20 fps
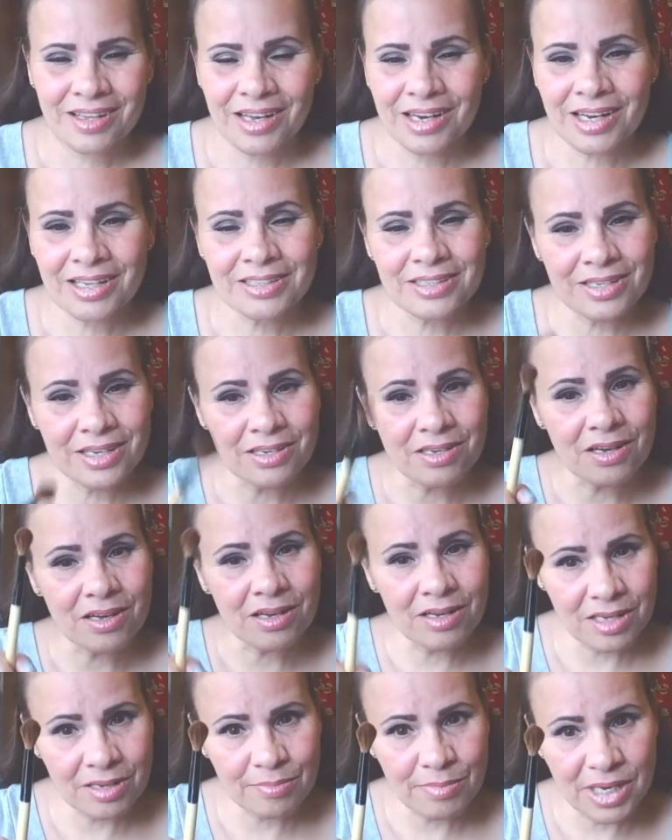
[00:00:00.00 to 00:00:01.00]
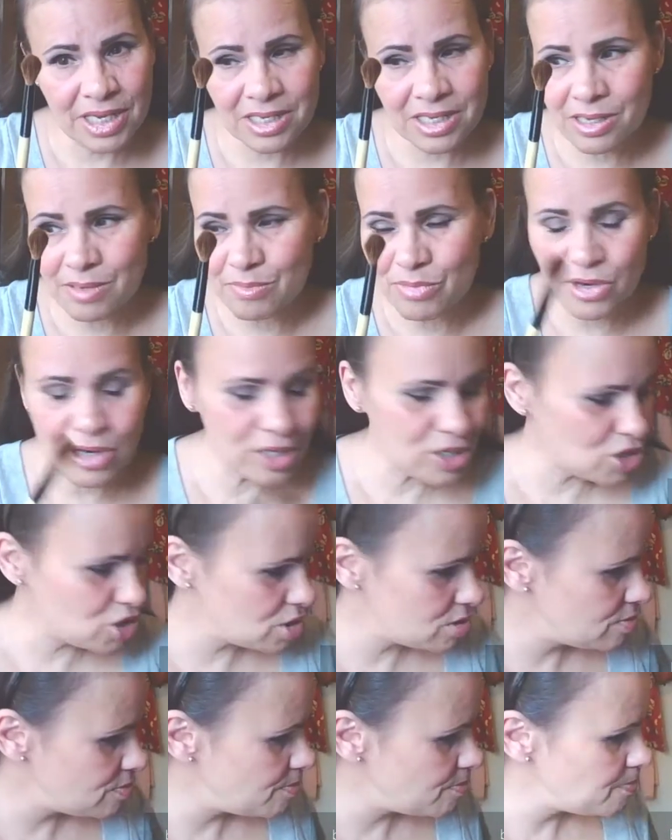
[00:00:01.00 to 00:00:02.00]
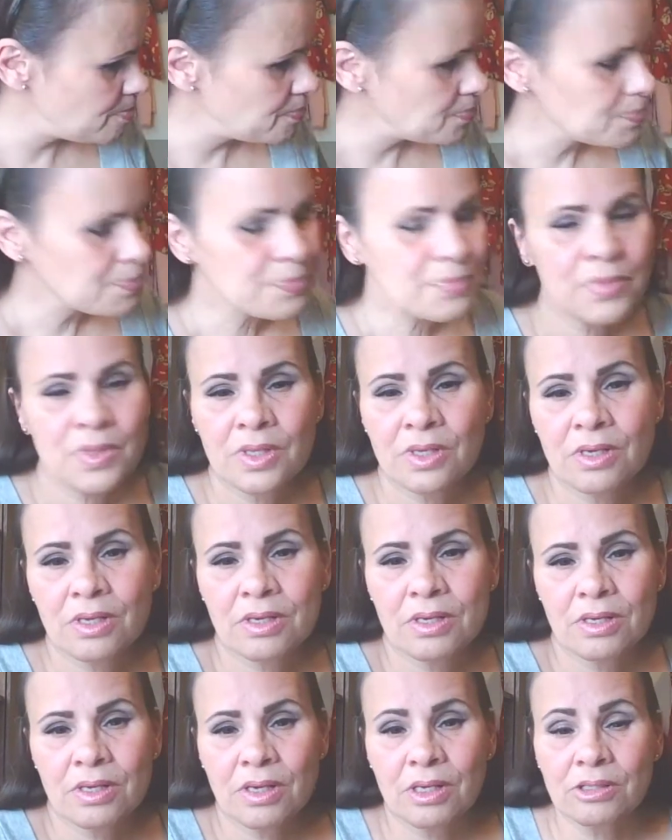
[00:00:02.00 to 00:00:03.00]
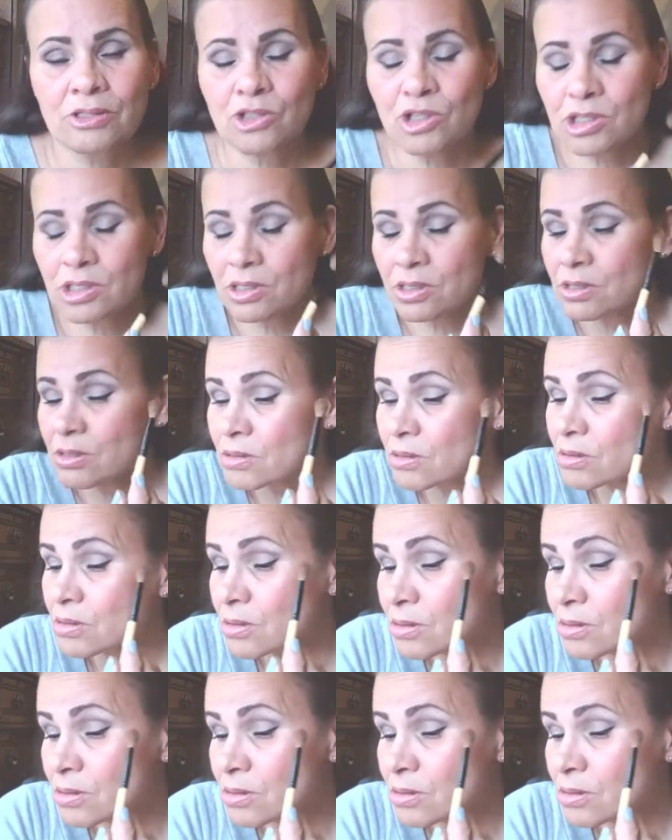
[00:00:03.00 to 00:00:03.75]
Now I like to take a clean blending brush and just